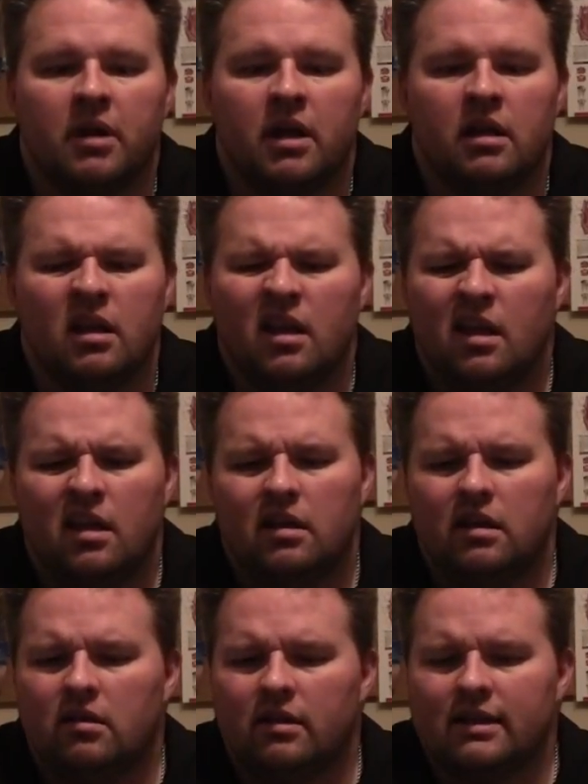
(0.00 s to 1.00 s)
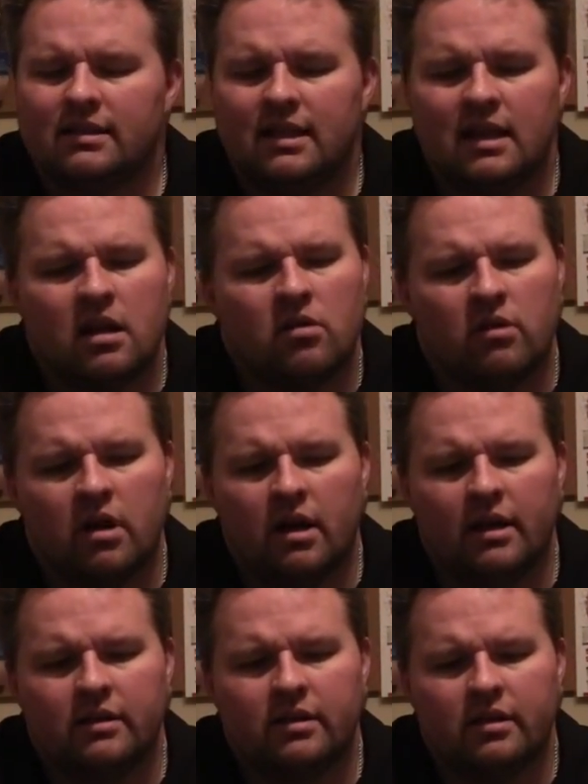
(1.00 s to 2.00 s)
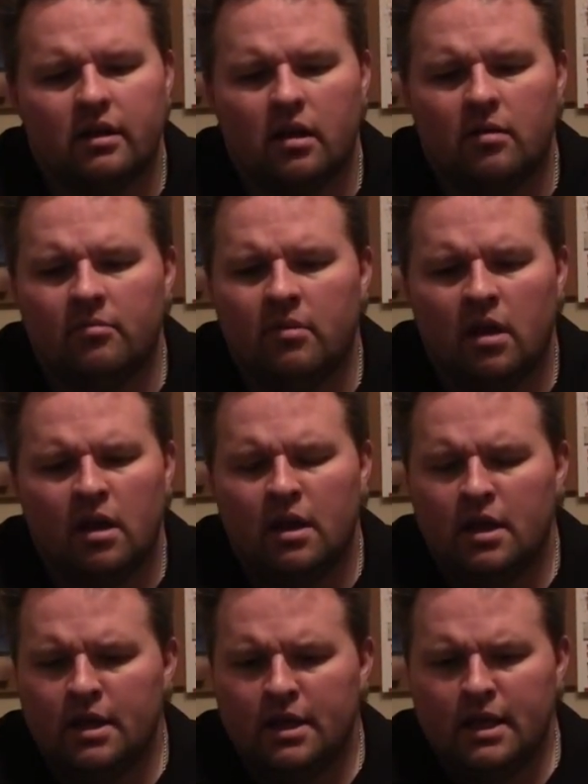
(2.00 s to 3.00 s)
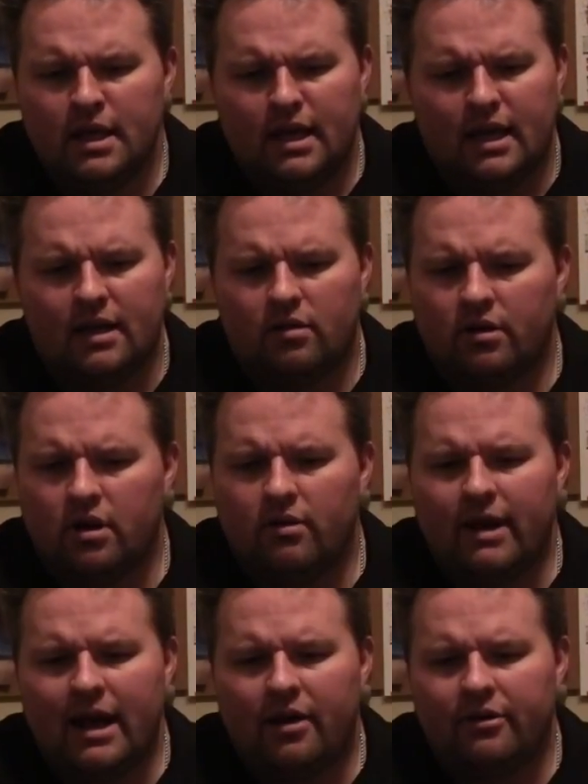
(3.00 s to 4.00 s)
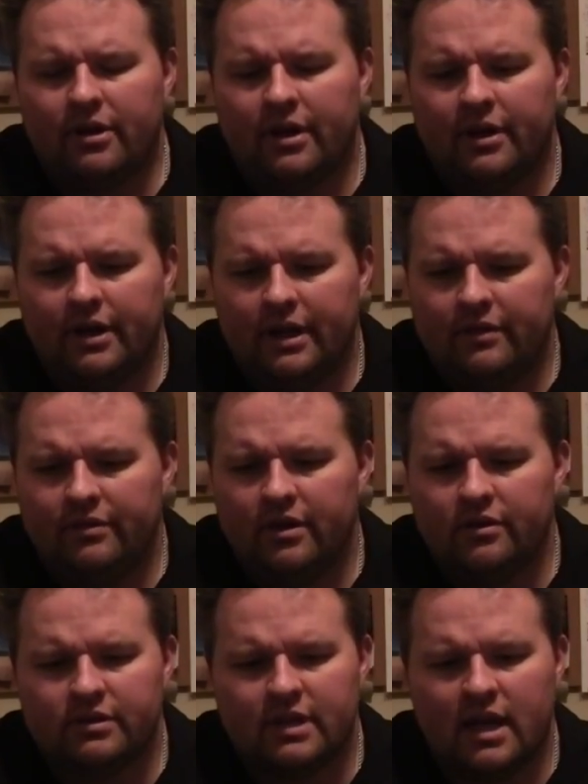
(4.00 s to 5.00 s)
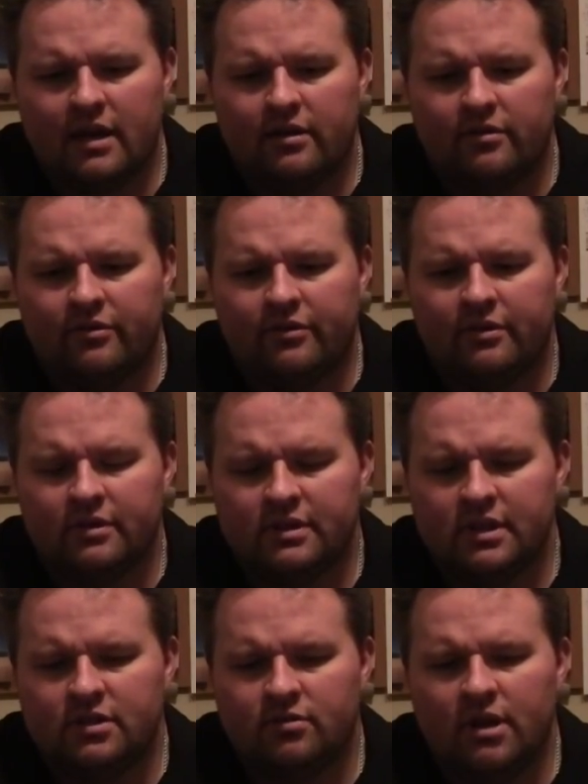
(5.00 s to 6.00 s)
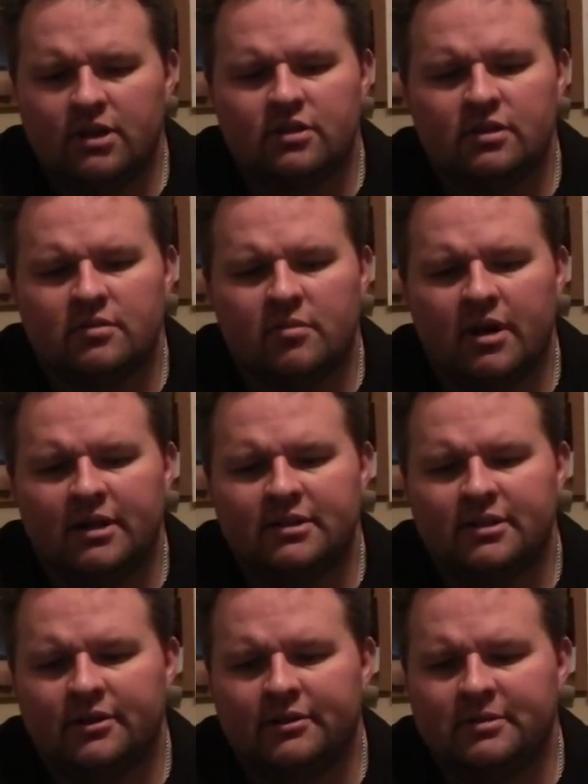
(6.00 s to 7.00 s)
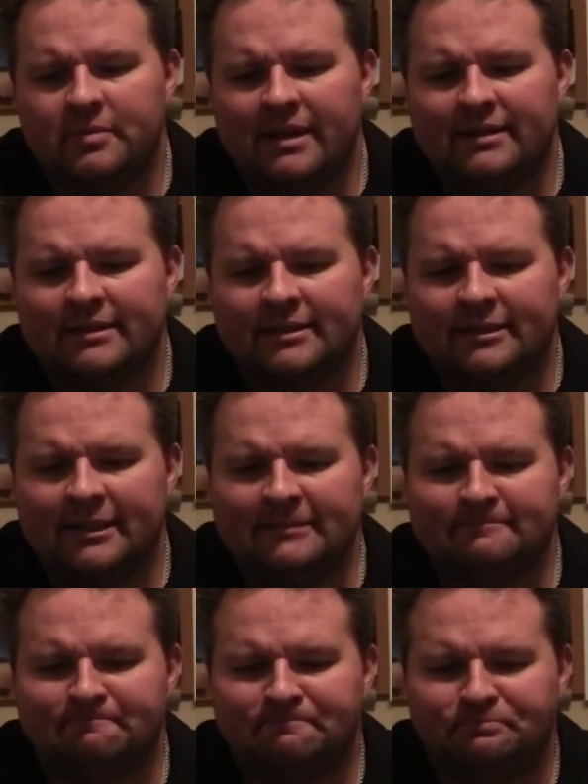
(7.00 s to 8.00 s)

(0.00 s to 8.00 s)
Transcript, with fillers: But you know, like I said, I don't hunt. Um, I don't out in those kind of situations much, so it's basically